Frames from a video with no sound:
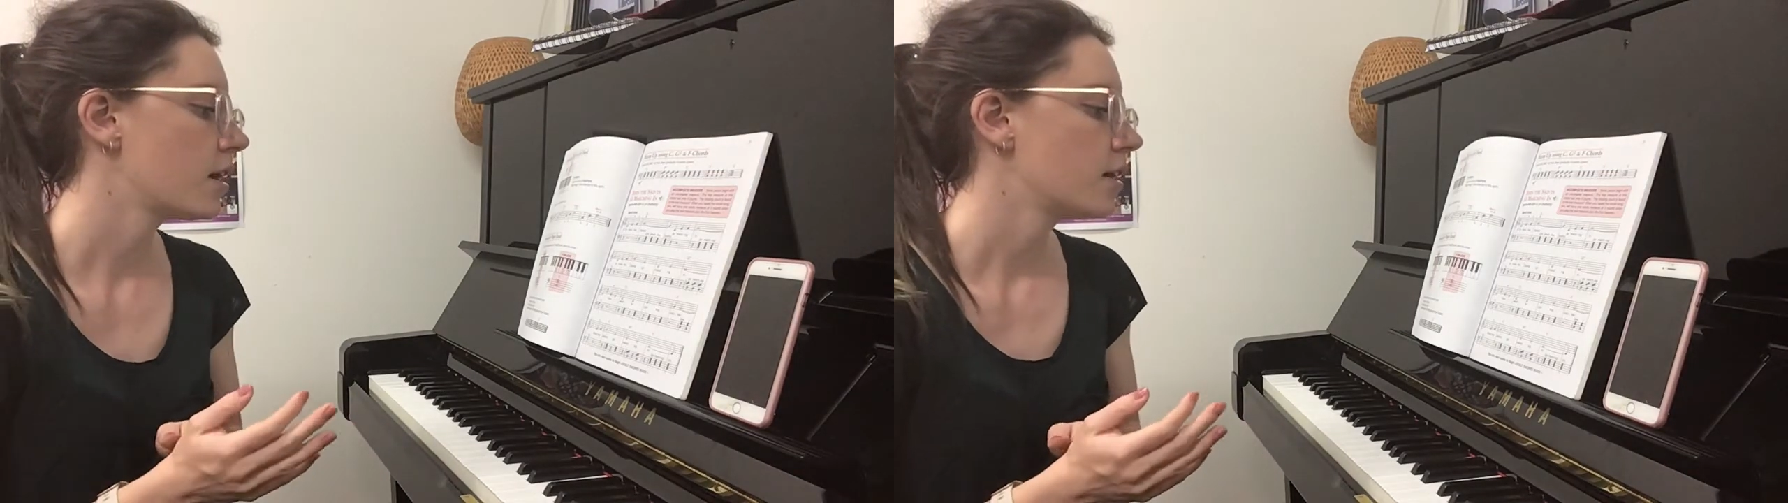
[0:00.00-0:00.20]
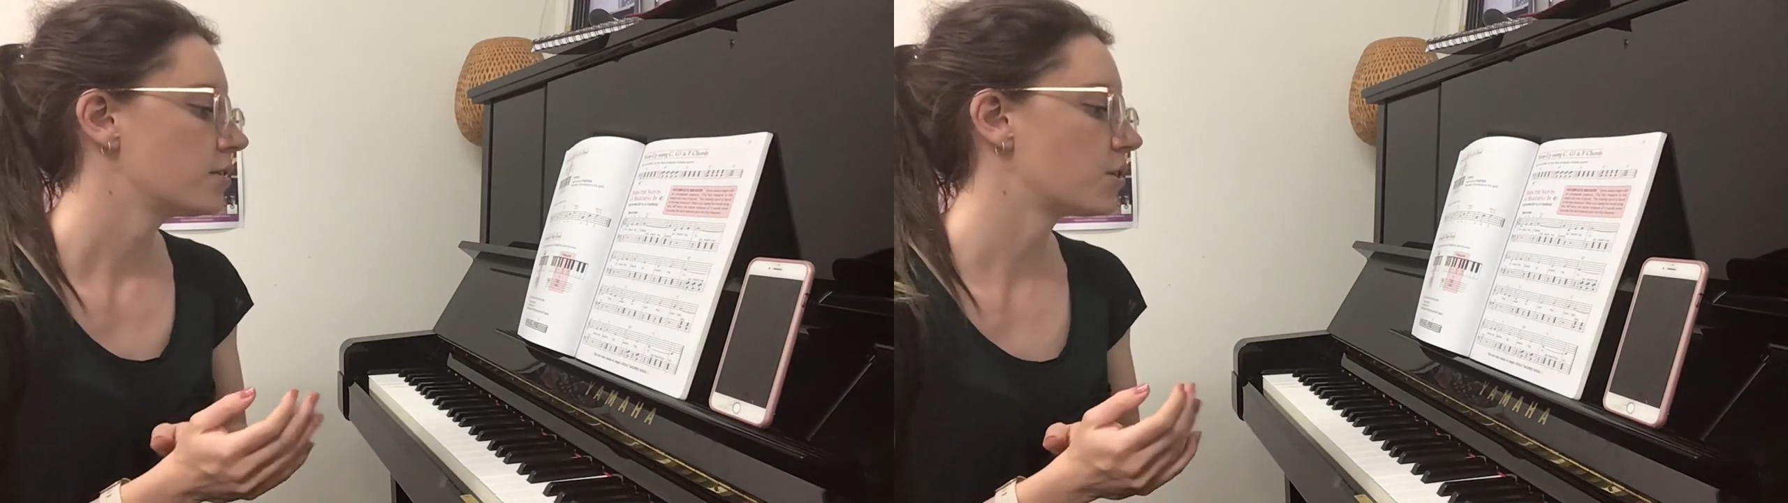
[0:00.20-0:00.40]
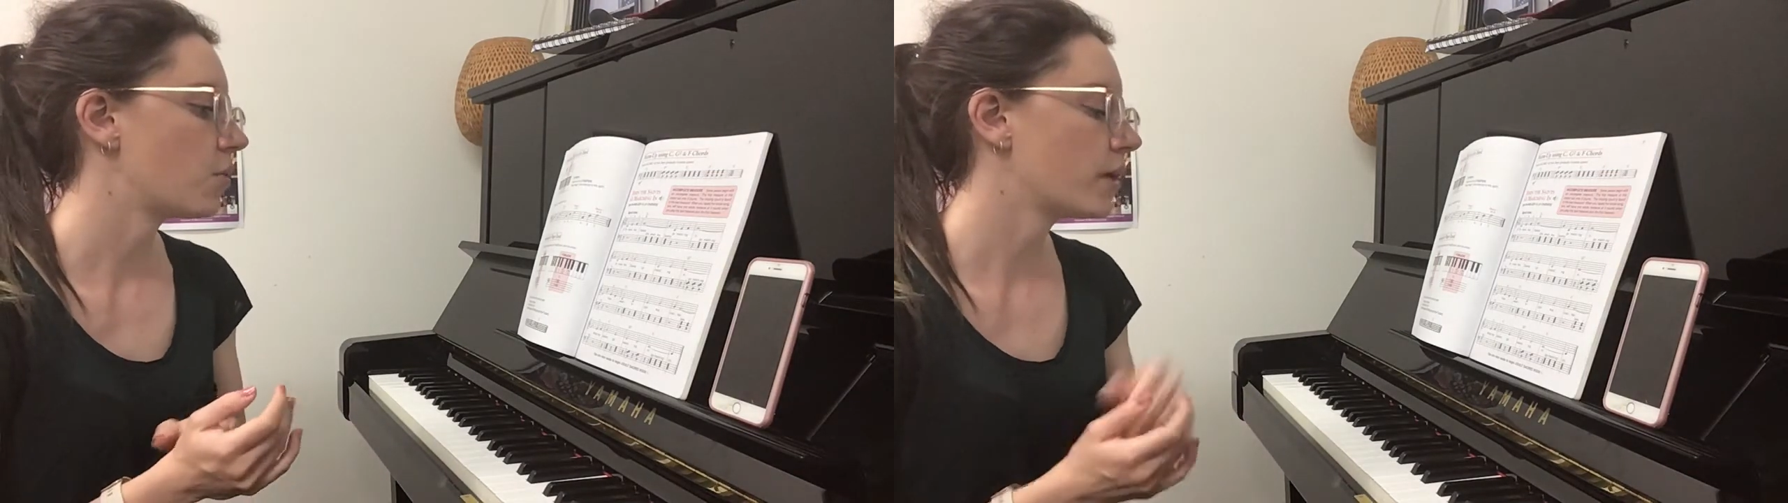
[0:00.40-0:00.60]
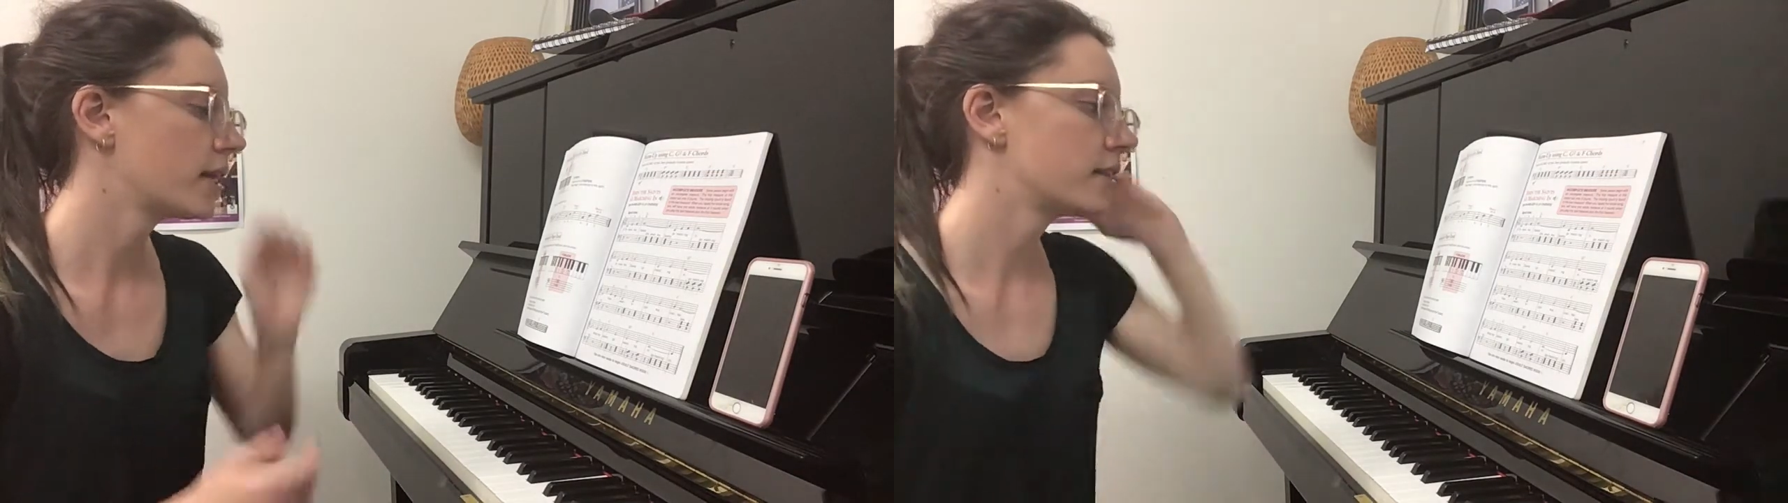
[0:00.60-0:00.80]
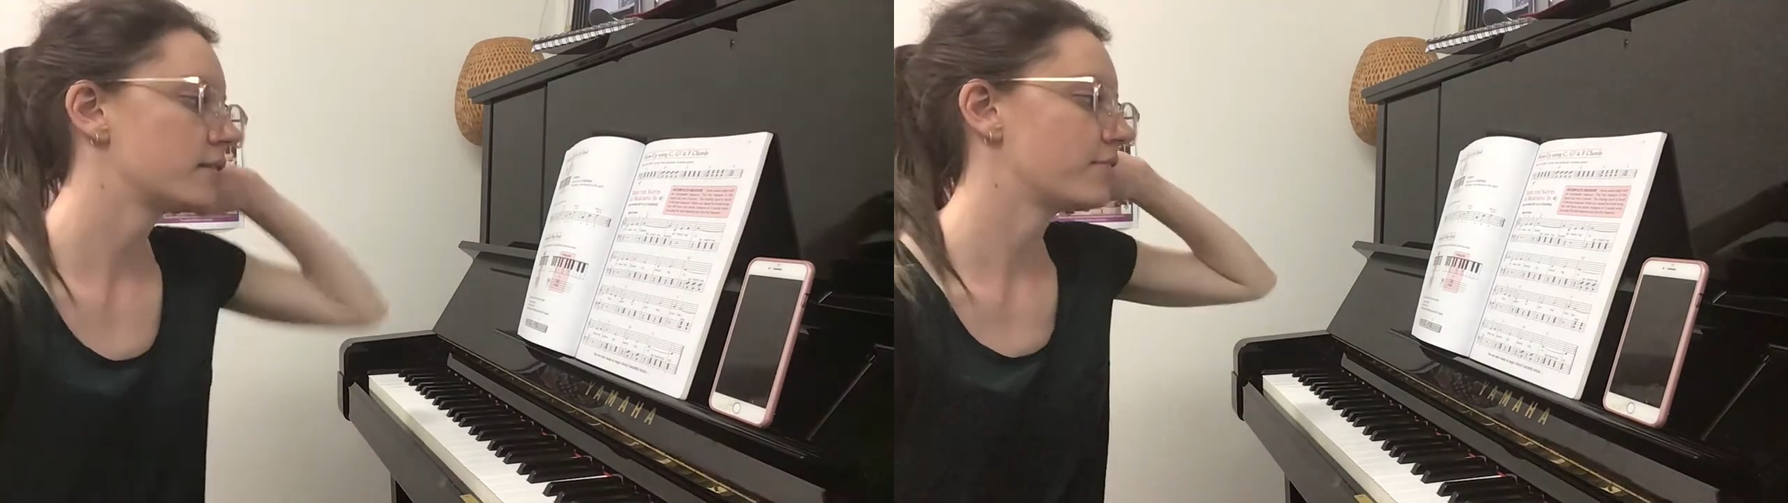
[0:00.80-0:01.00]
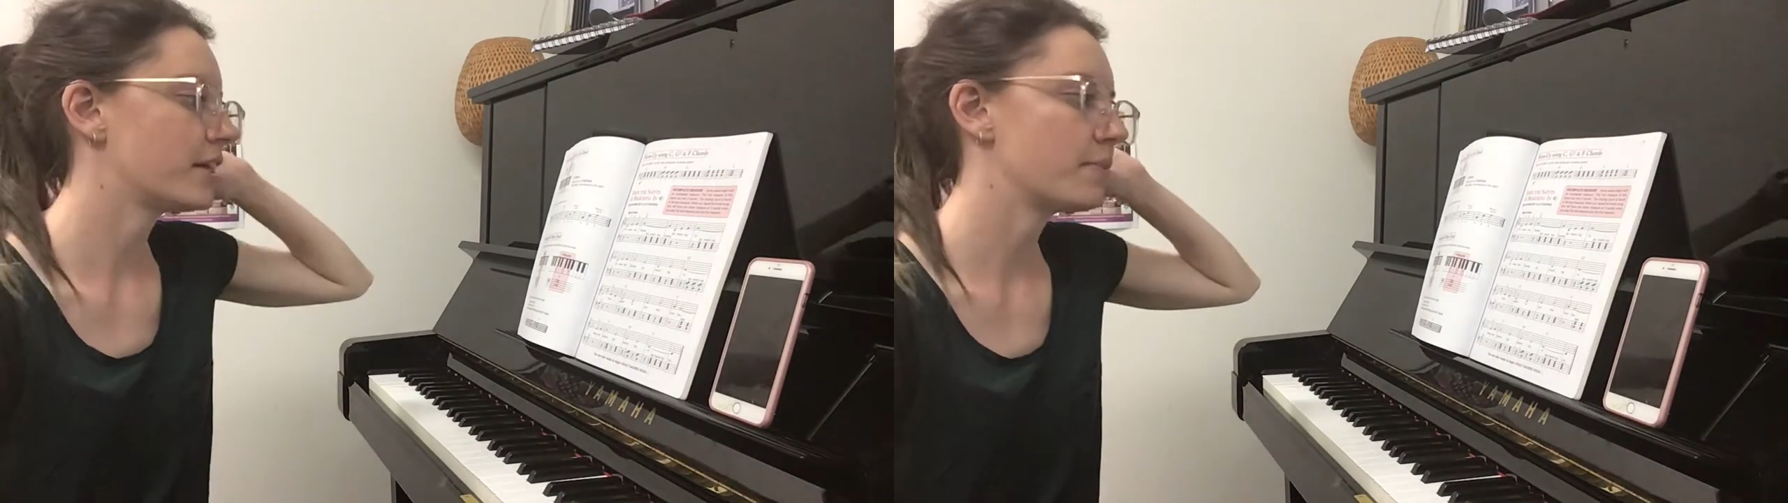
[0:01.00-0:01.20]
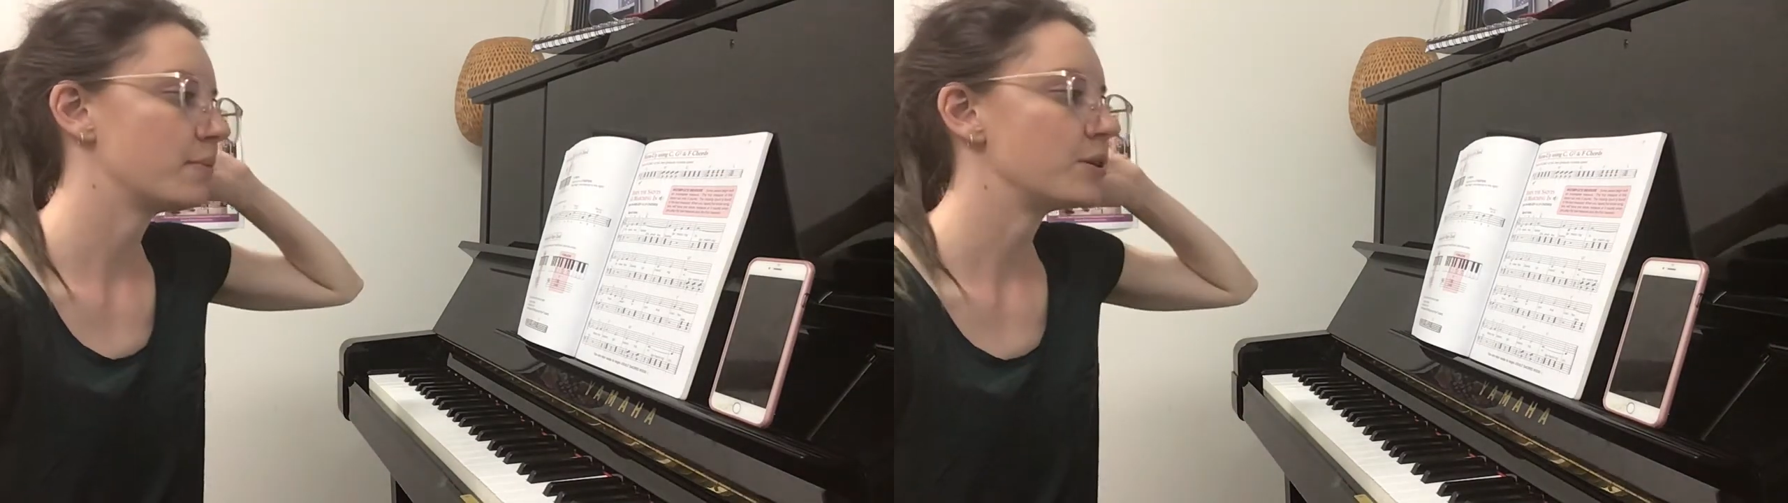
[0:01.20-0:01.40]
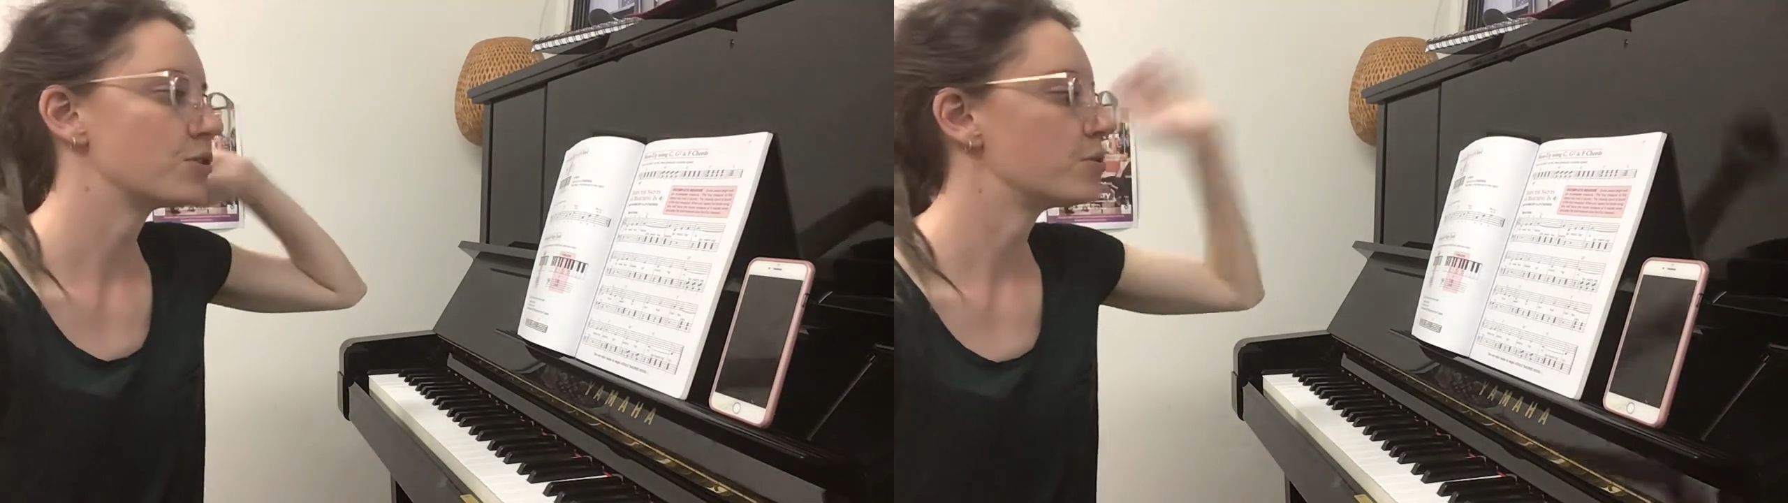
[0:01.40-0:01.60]
So what I recommend
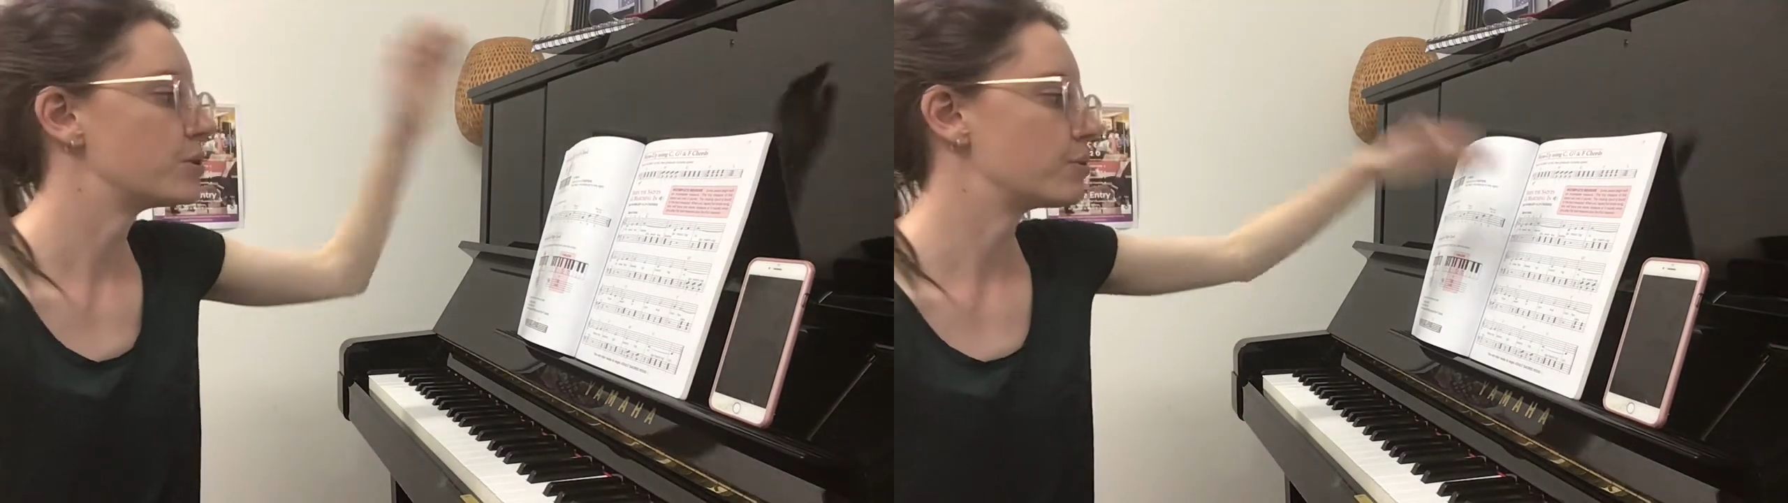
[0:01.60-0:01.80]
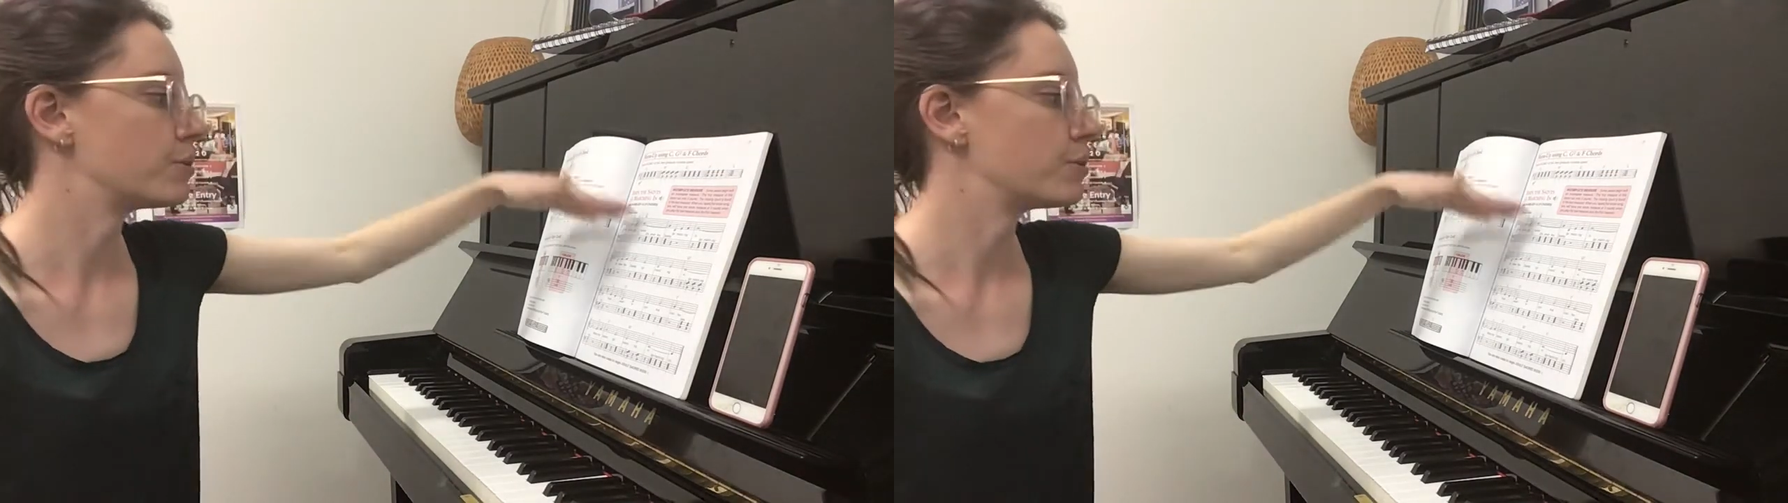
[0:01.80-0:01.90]
we do is we